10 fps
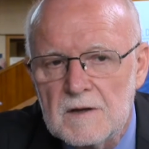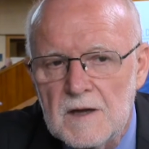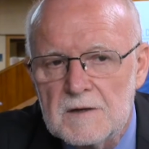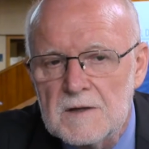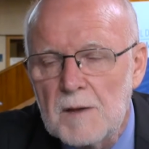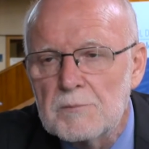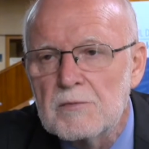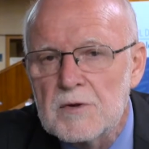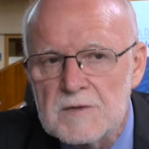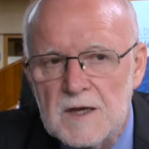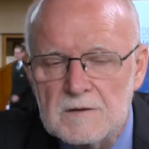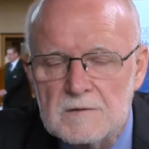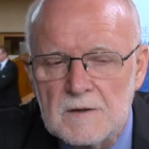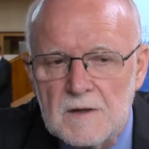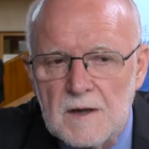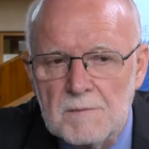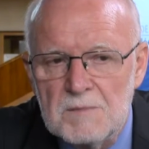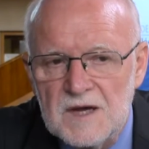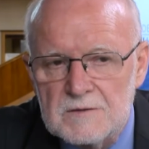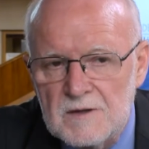end up with that.
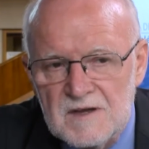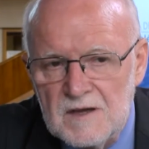But